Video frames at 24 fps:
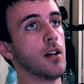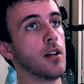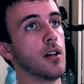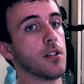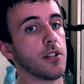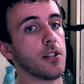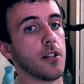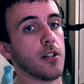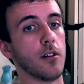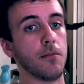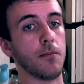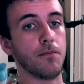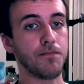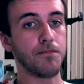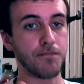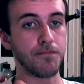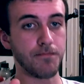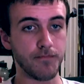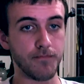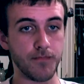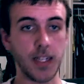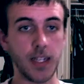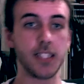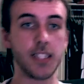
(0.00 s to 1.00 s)
So
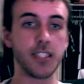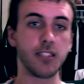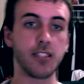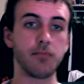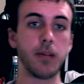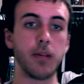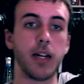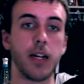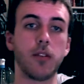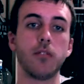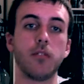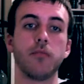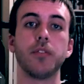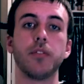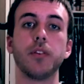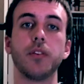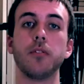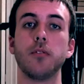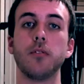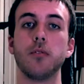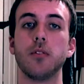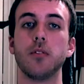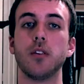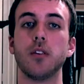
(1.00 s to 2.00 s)
that's my
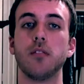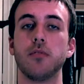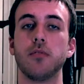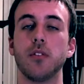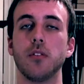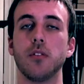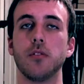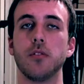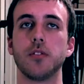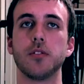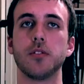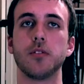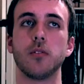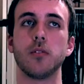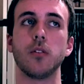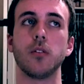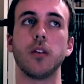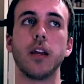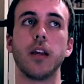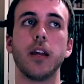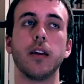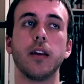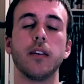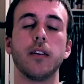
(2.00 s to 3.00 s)
review of Ghost
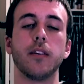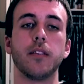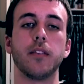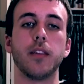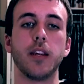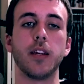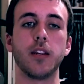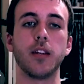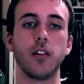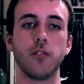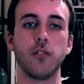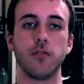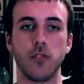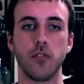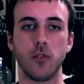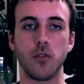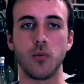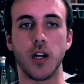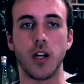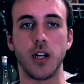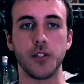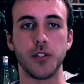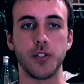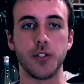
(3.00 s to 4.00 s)
Story. Thank you for
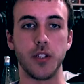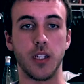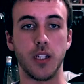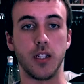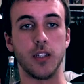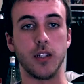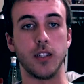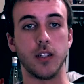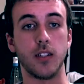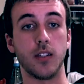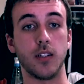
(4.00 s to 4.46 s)
watching.